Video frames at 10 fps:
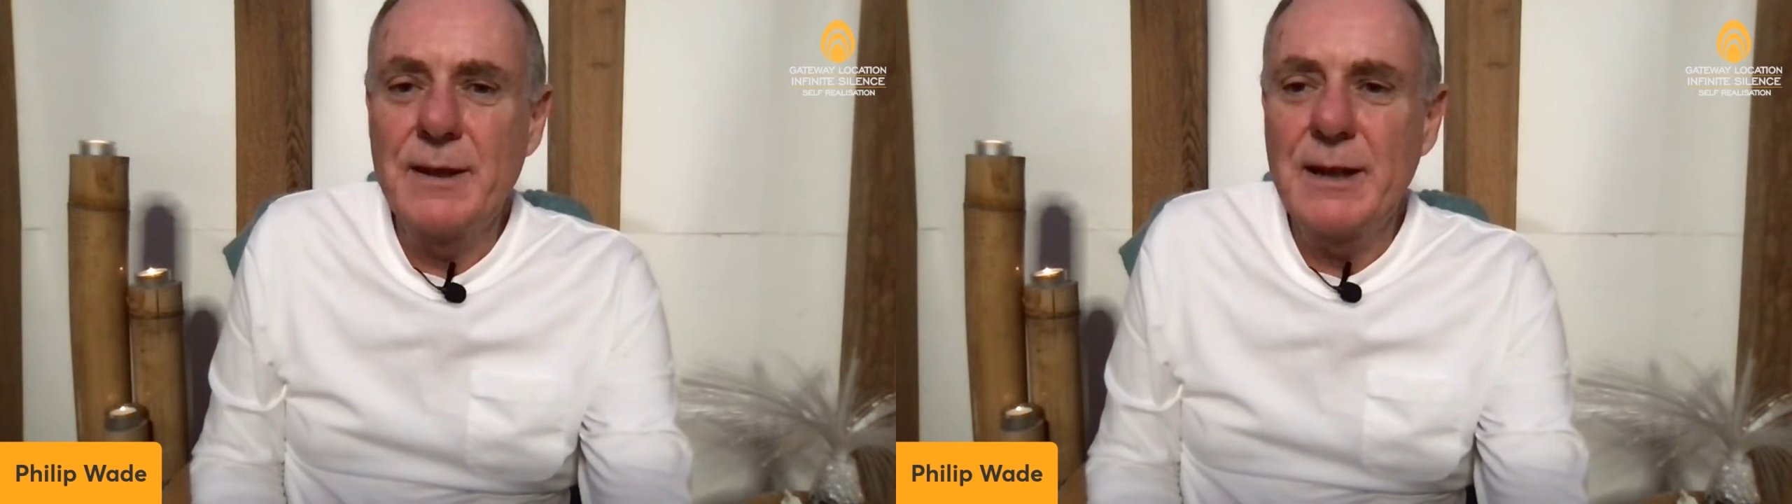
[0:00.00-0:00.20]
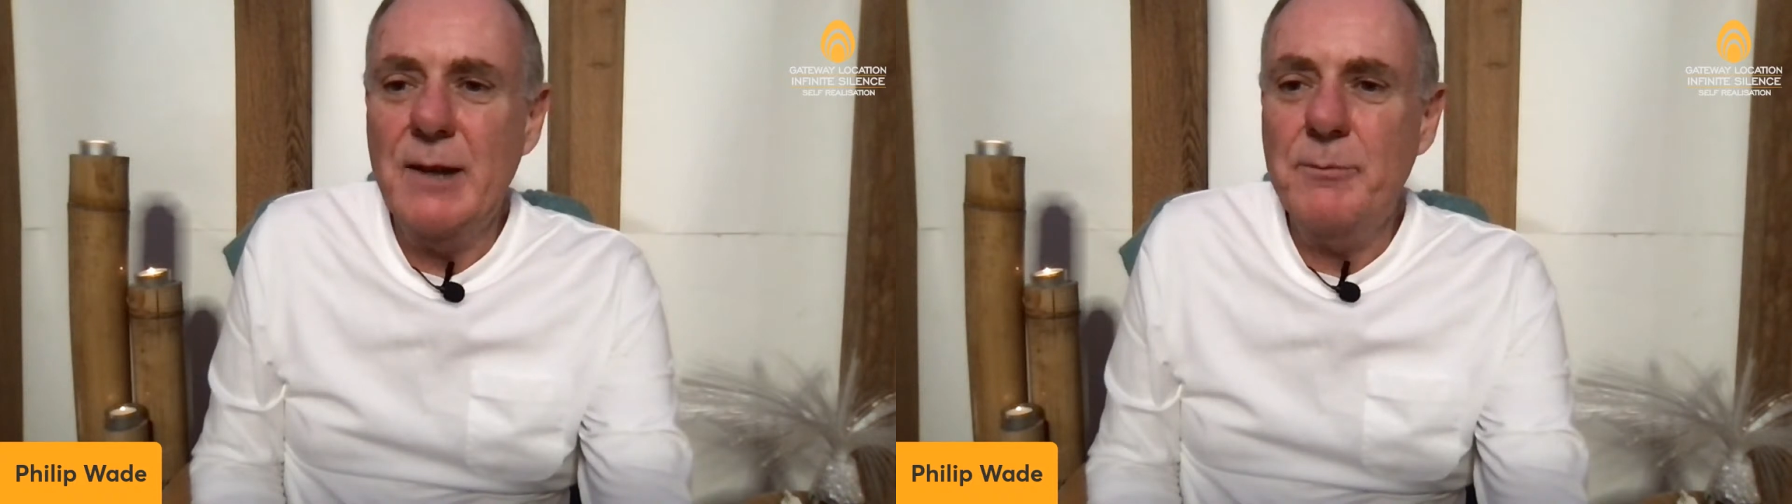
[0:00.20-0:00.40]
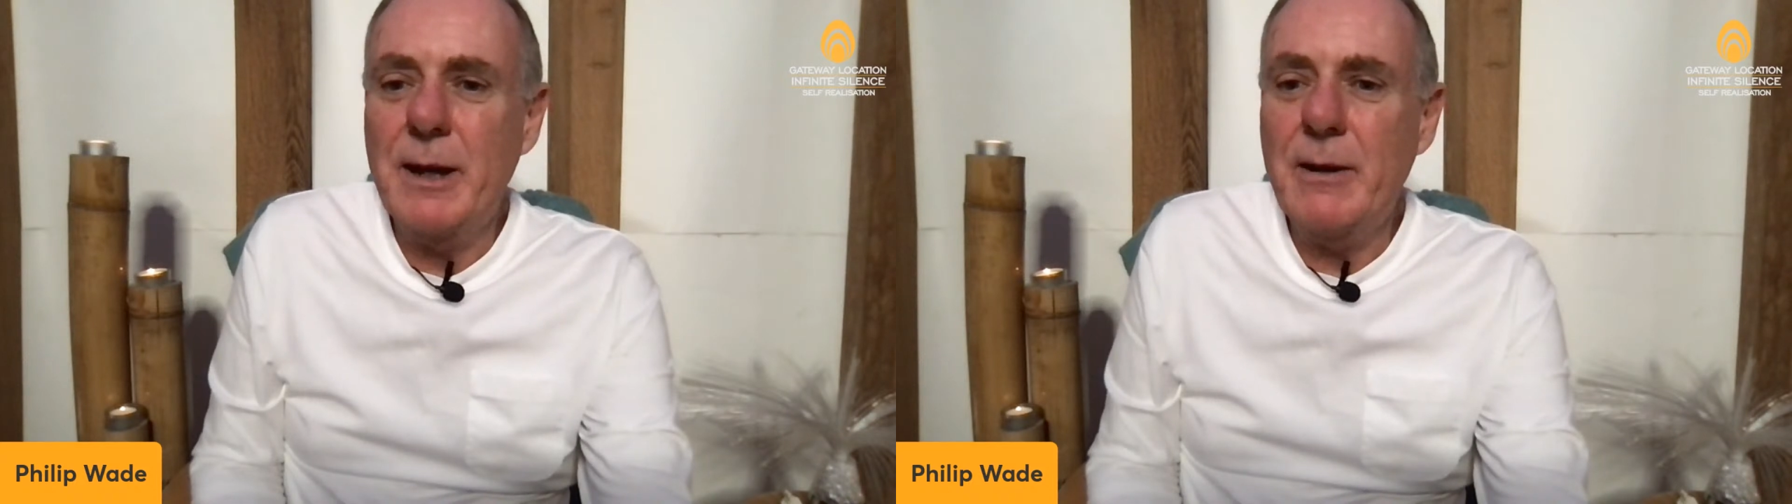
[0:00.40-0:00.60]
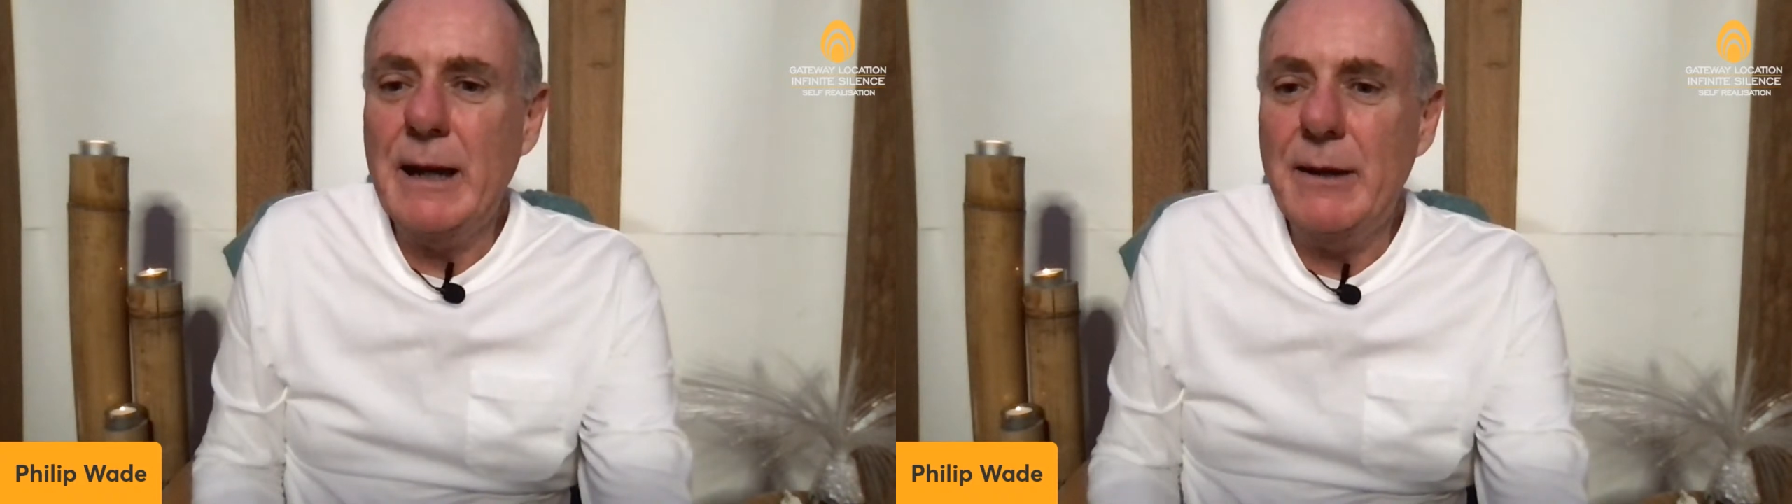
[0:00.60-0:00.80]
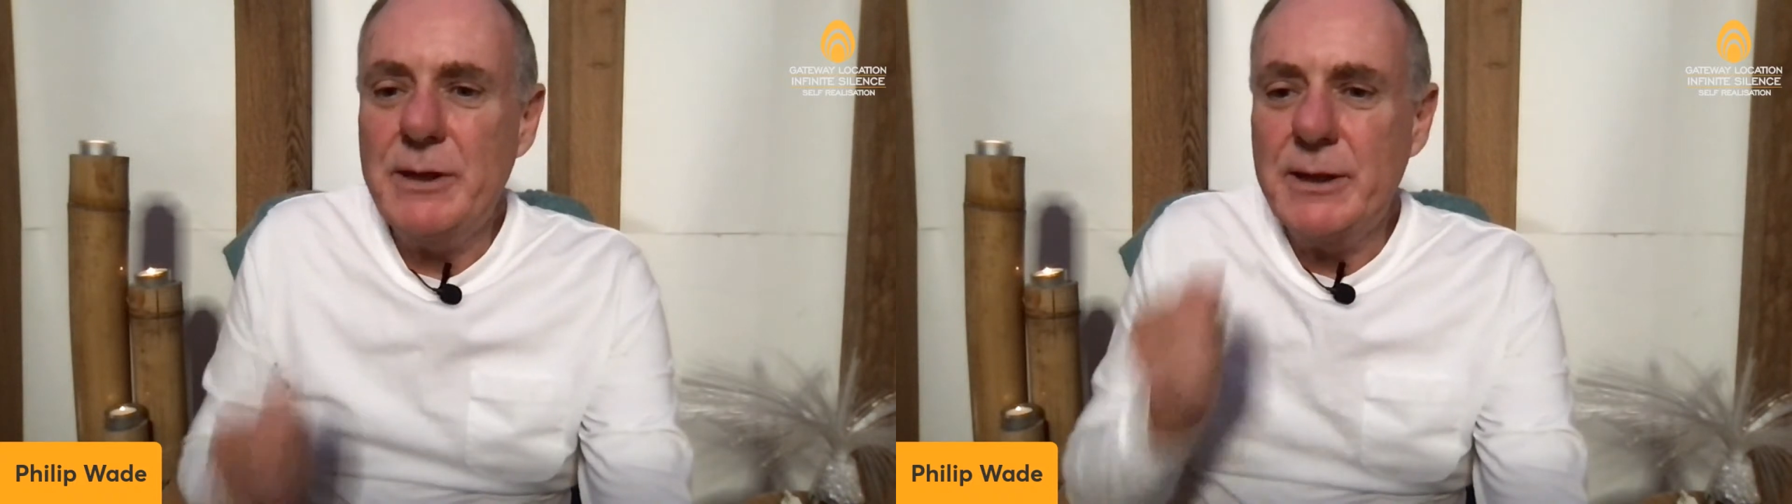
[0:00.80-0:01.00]
about
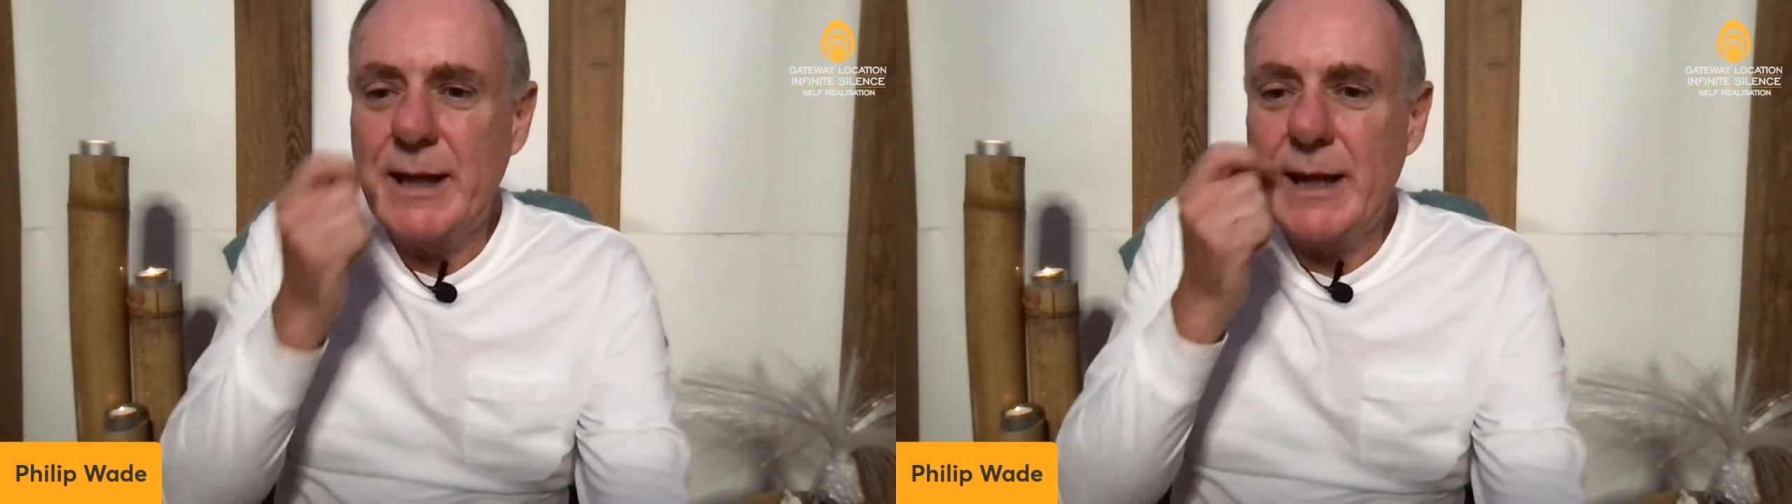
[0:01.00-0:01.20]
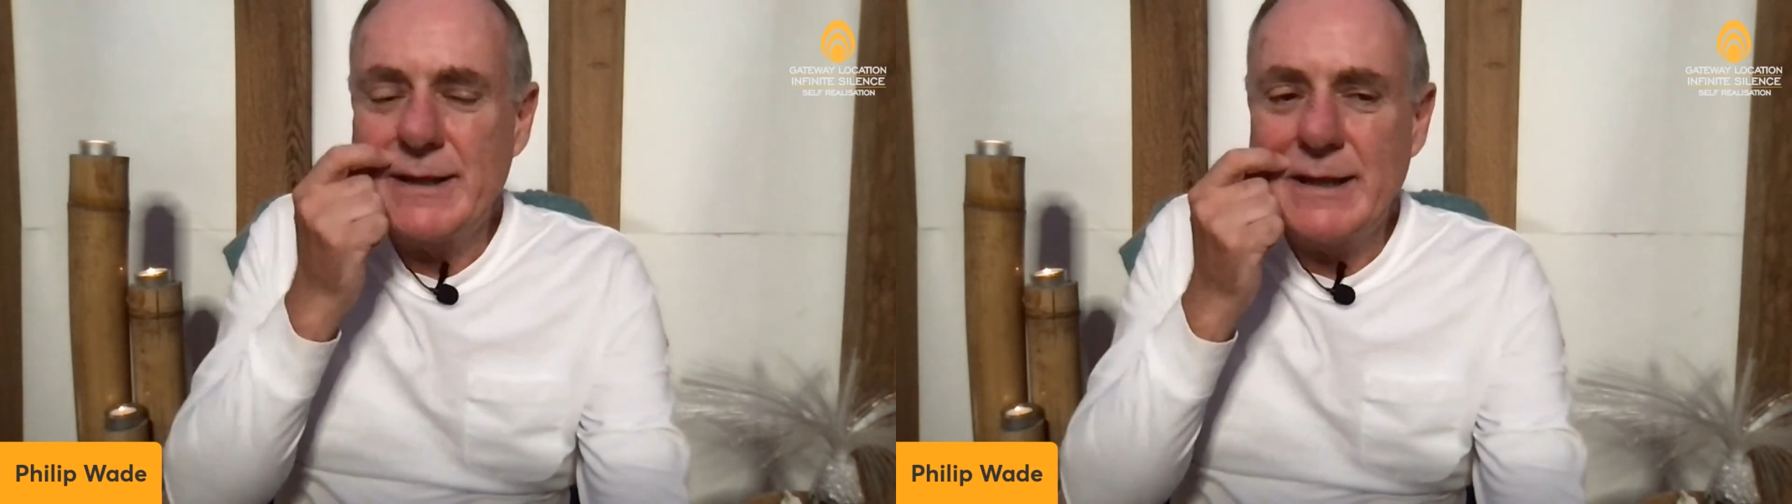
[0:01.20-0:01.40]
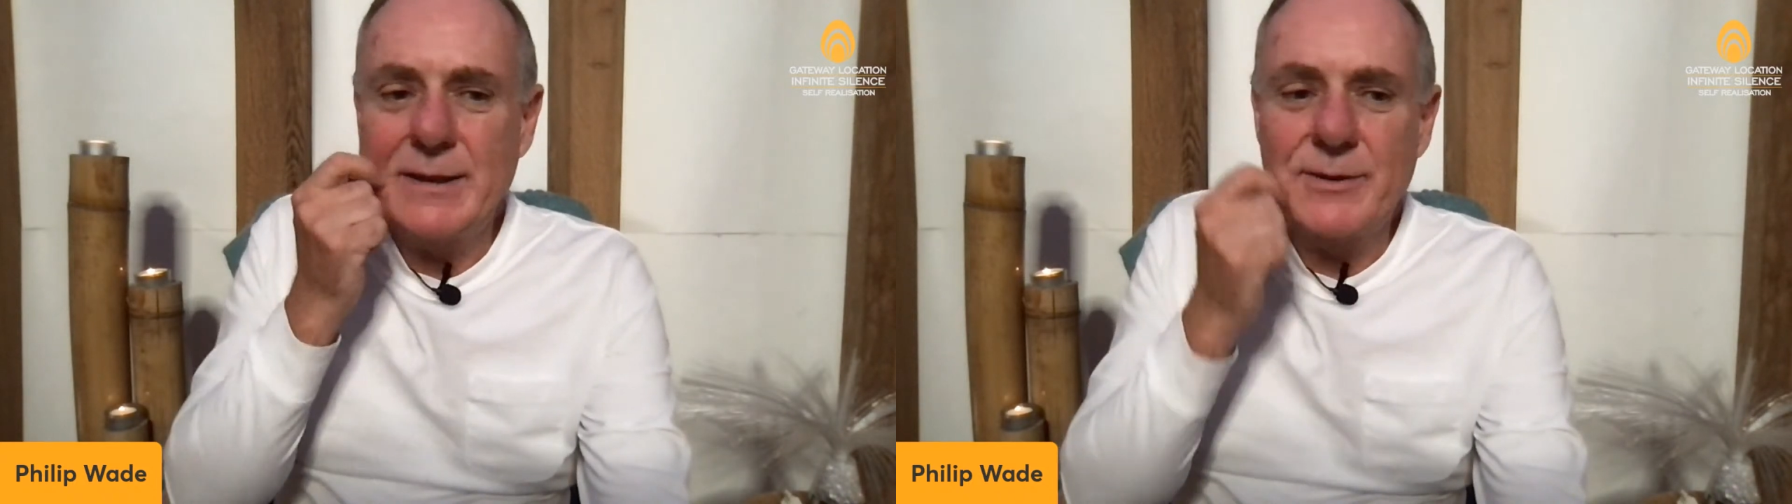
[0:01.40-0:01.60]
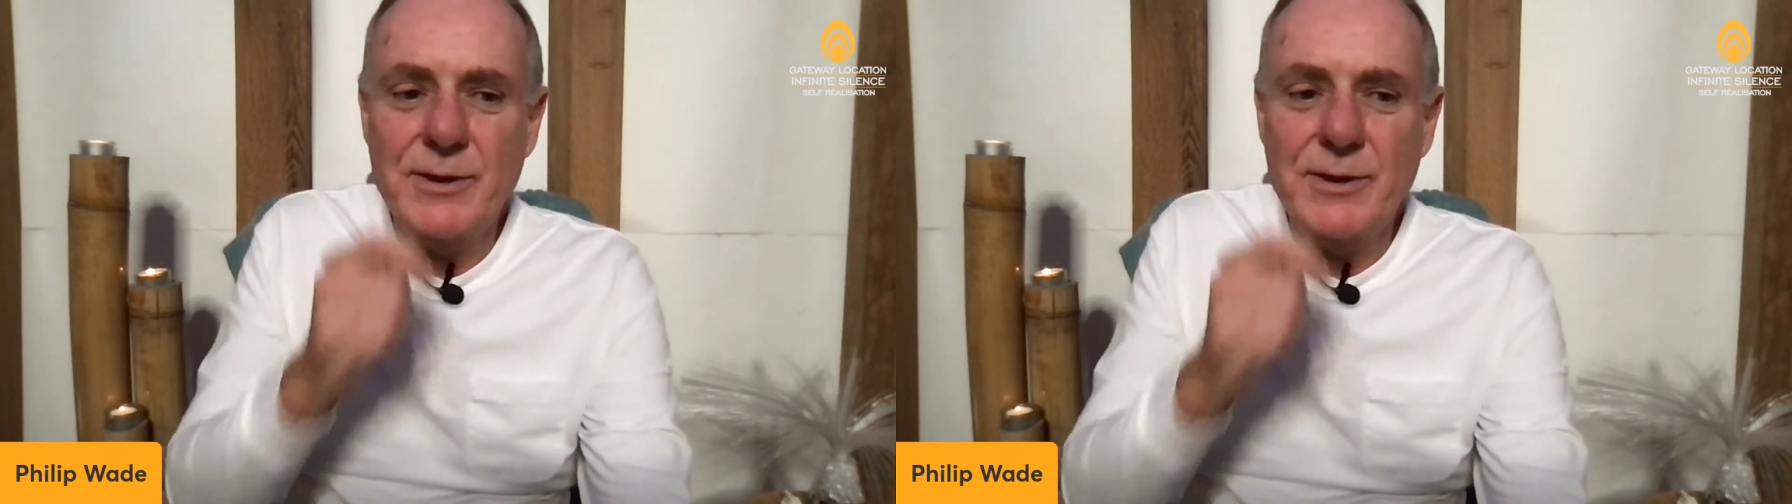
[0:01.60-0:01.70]
how you get in.